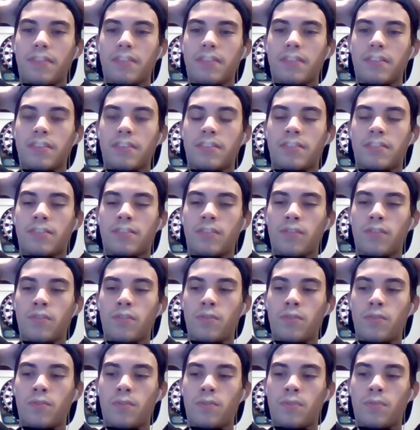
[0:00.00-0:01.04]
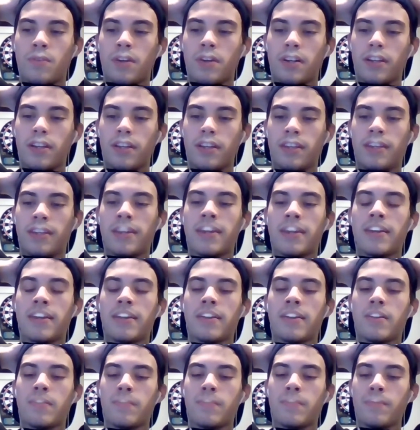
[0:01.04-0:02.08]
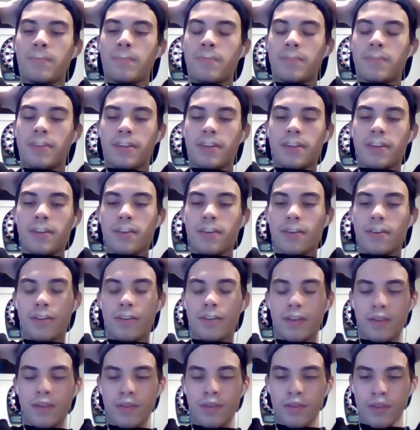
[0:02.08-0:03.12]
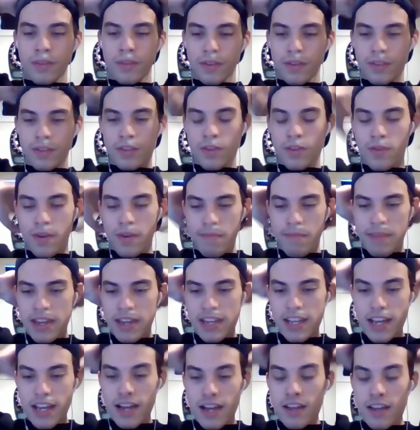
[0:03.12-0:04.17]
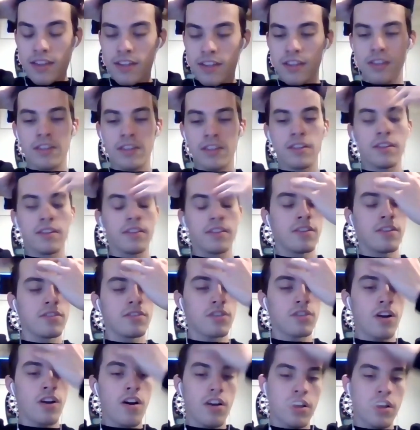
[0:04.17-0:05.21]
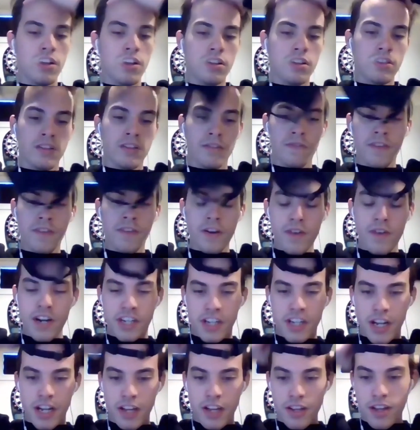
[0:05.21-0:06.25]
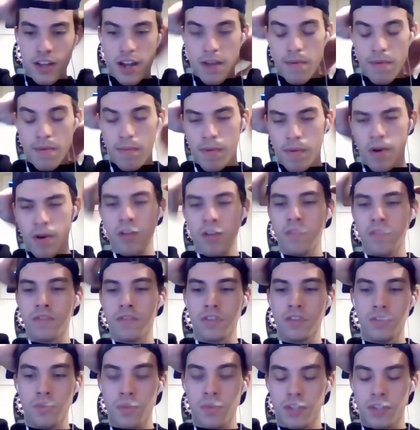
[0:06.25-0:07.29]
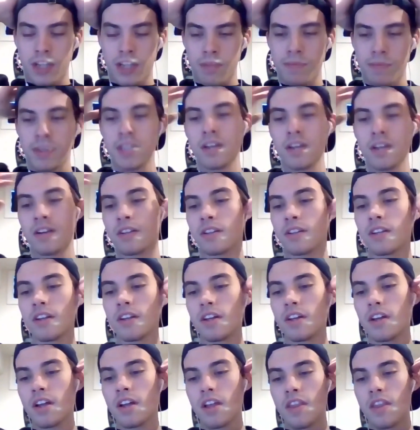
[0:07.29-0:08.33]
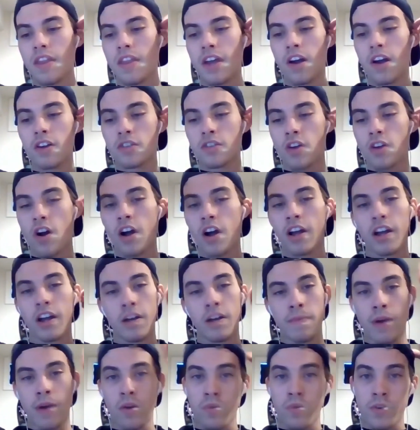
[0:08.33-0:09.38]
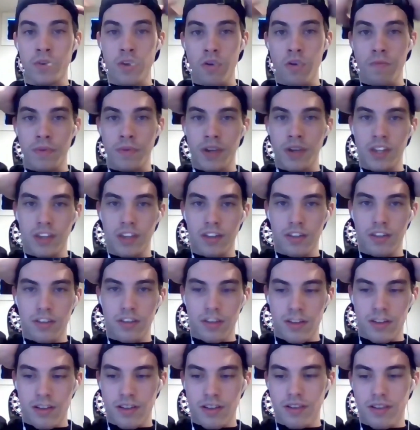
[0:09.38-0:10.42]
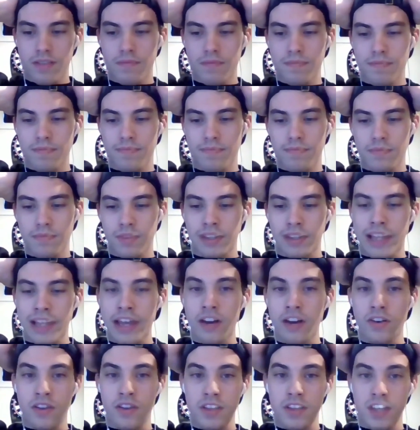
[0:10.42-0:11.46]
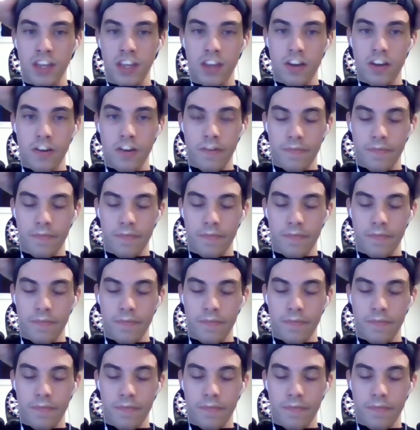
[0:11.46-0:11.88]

So yeah, so I mean, yeah, they're talking. The federation I'm a part of is USAPL. They are talking about reopening later in the year.